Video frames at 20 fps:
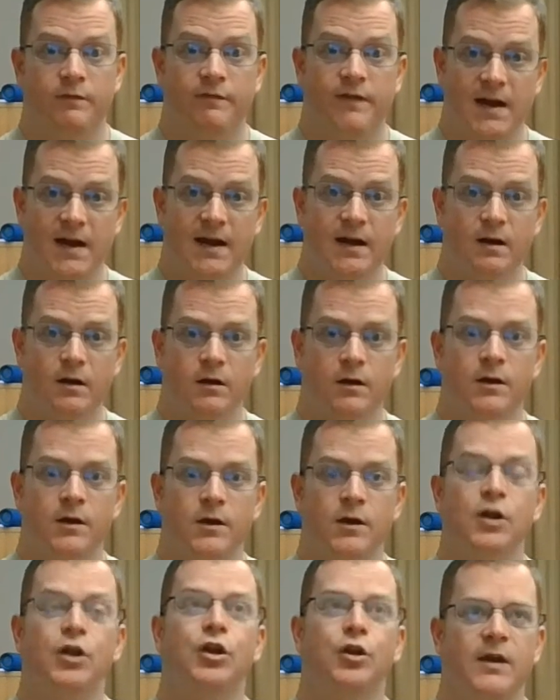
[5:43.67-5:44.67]
fire.
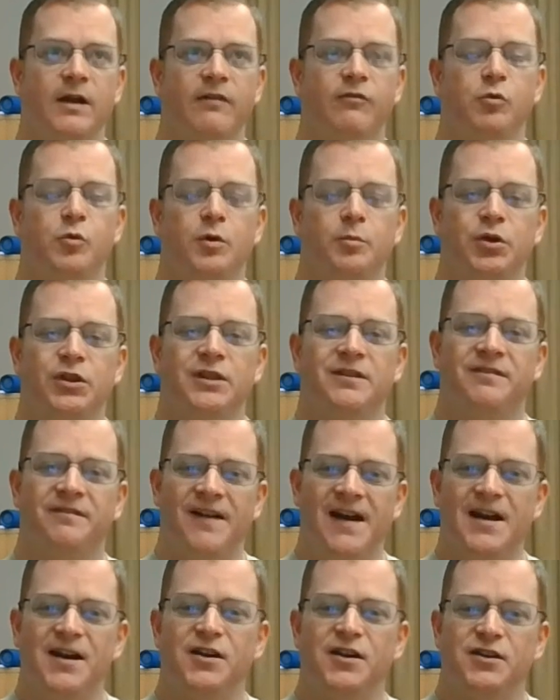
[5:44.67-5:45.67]
You never want to put the
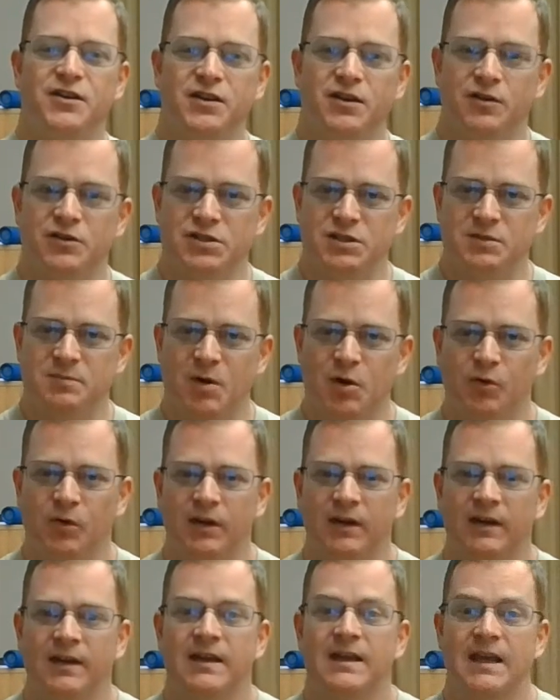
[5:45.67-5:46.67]
fire or
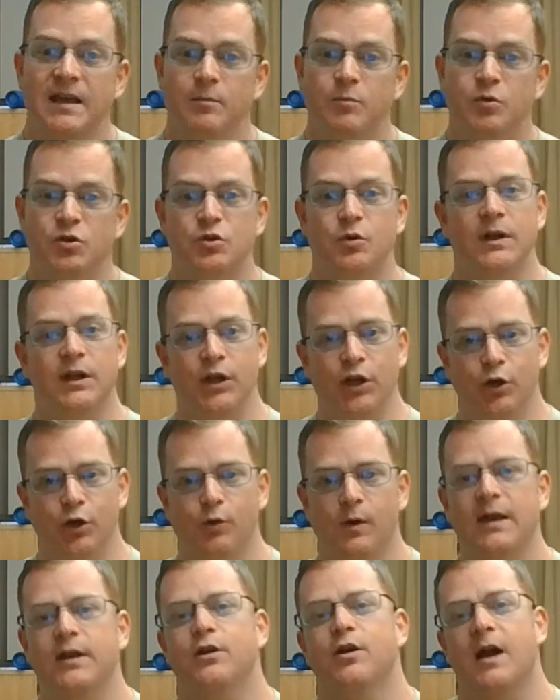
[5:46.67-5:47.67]
smoke in between
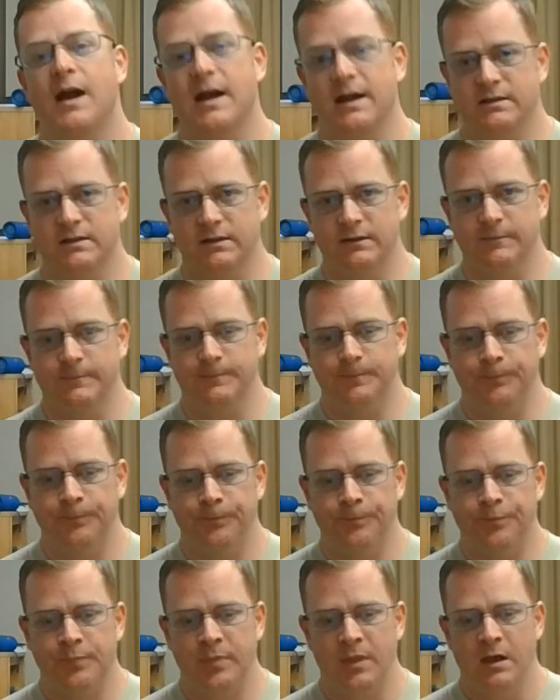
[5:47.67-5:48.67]
you and your exit.
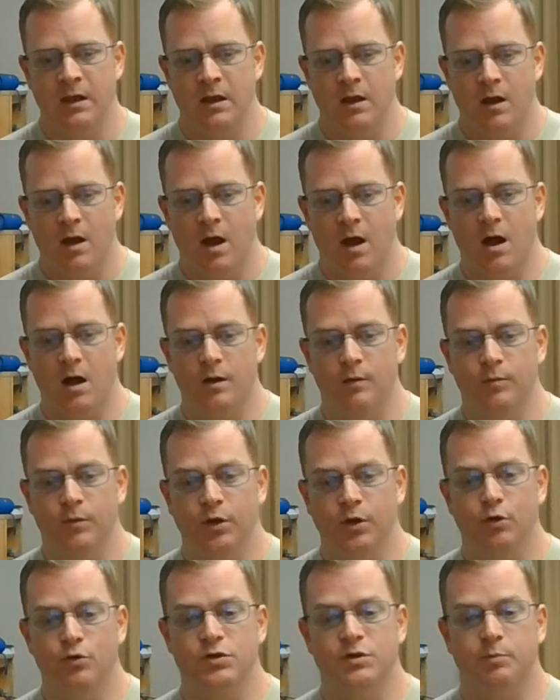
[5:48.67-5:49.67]

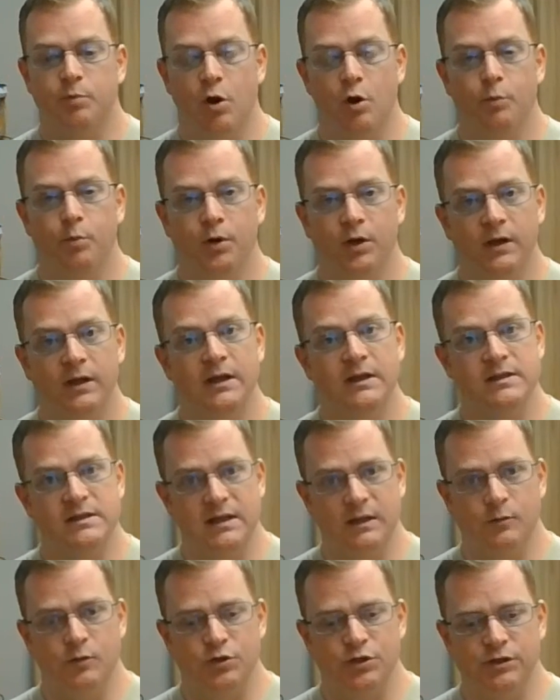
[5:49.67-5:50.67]
Use appropriate
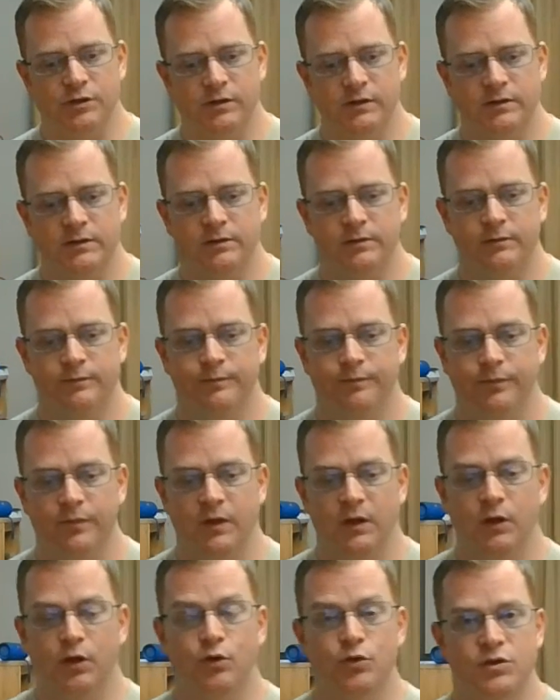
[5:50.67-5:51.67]
extinguishers.
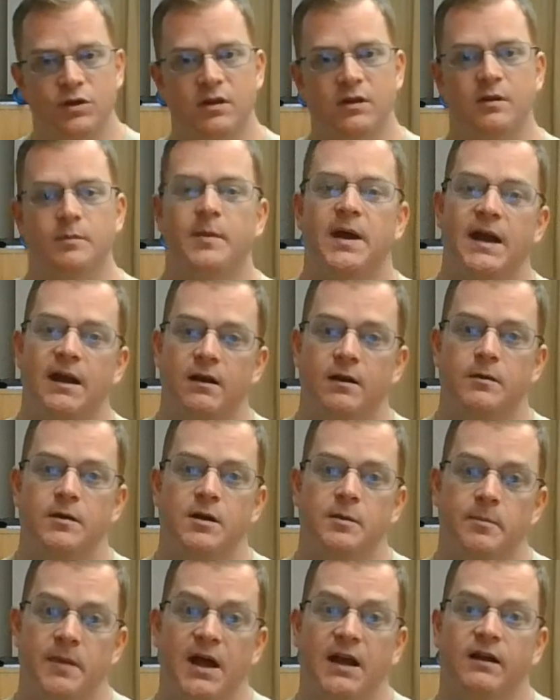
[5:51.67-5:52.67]
Use the
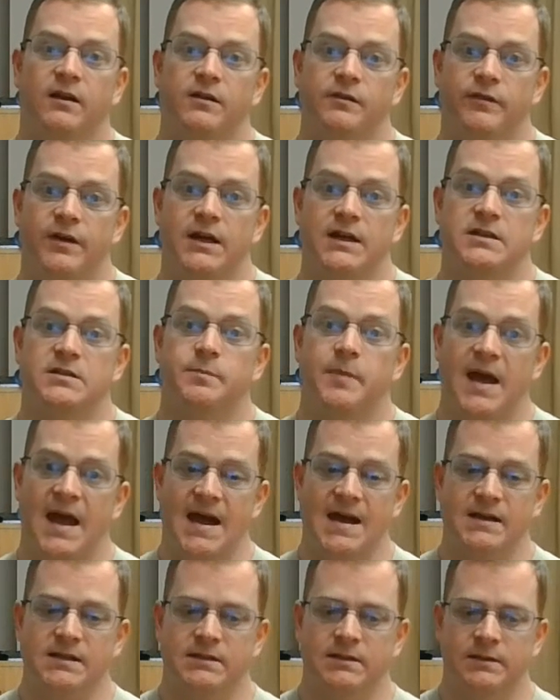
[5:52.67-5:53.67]
pneumatic device
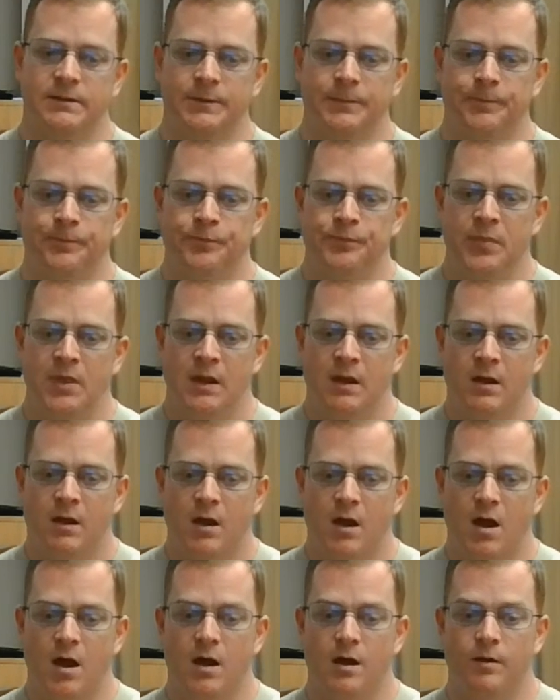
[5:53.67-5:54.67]
pass.
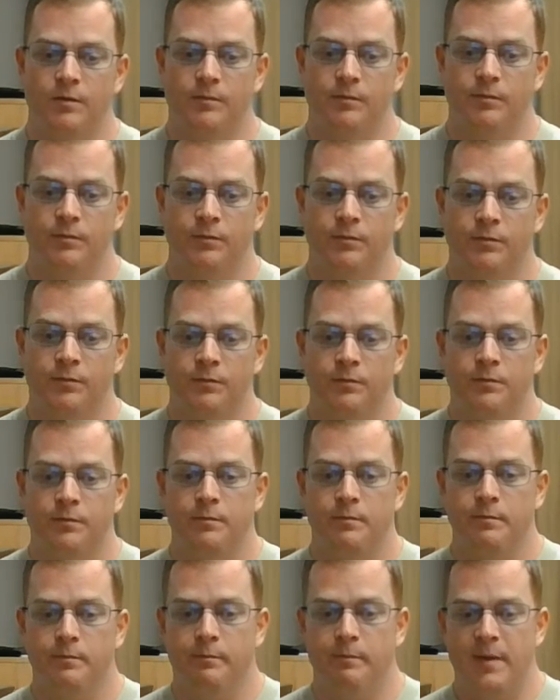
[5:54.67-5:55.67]
Um,
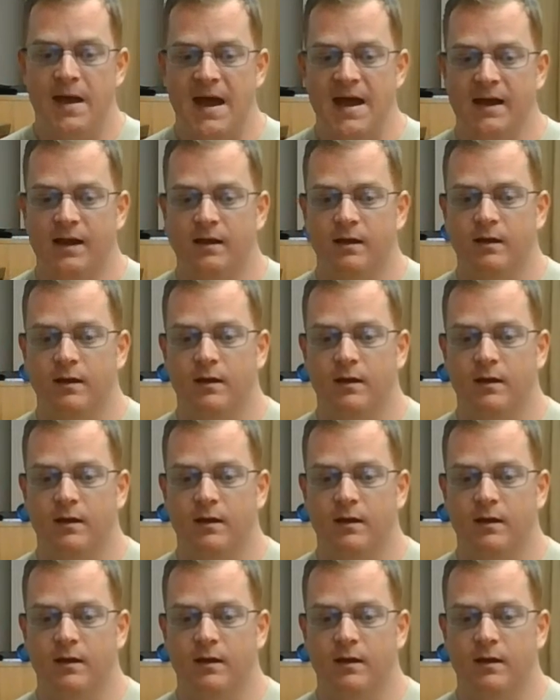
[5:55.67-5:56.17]
back.